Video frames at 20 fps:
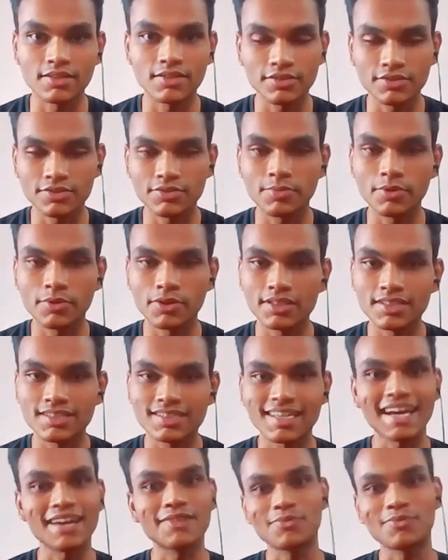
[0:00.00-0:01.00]
Because your body is
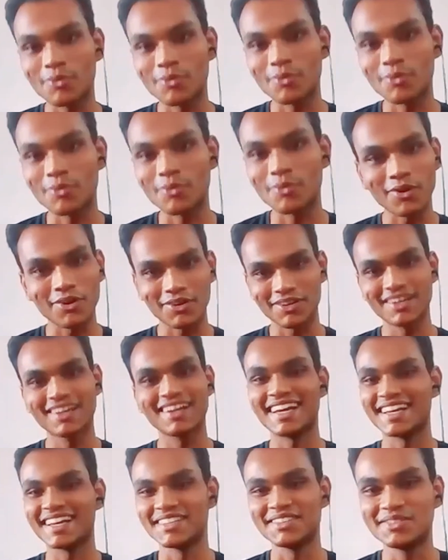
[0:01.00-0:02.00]
at war
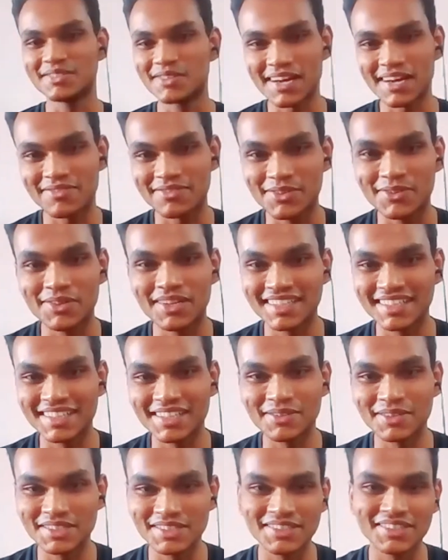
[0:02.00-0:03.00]
and you have no idea
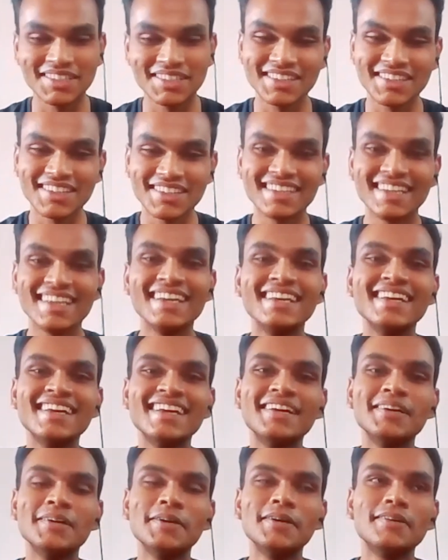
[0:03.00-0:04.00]
what's going on,
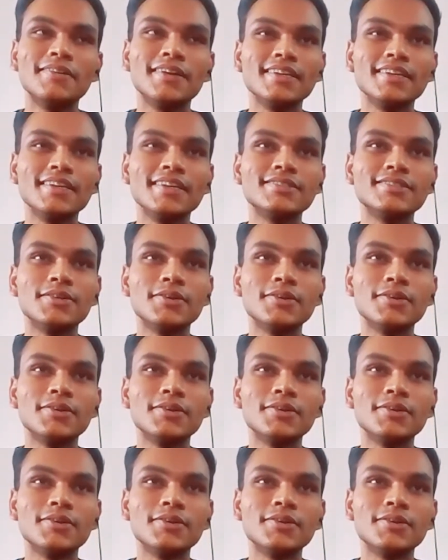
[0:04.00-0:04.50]
right?